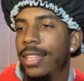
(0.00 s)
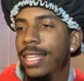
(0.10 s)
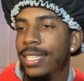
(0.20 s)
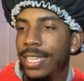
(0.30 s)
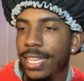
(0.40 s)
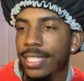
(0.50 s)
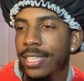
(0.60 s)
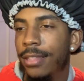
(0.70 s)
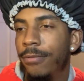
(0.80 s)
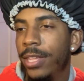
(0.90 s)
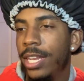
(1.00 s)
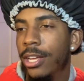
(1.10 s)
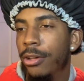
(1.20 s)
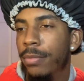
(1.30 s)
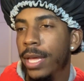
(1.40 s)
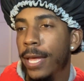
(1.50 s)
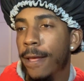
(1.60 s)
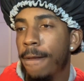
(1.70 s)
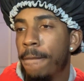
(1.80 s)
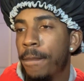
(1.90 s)
let's get into the video,
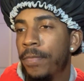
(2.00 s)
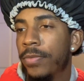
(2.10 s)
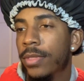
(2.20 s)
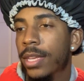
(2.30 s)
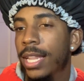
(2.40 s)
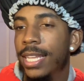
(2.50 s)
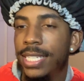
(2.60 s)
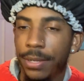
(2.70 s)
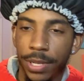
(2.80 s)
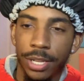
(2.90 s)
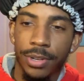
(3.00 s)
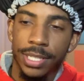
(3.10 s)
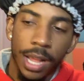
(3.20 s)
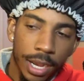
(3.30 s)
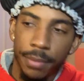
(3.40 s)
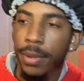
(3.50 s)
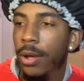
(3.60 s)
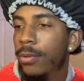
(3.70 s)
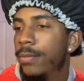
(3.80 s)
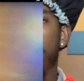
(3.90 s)
man. And let's see what Luka talking about.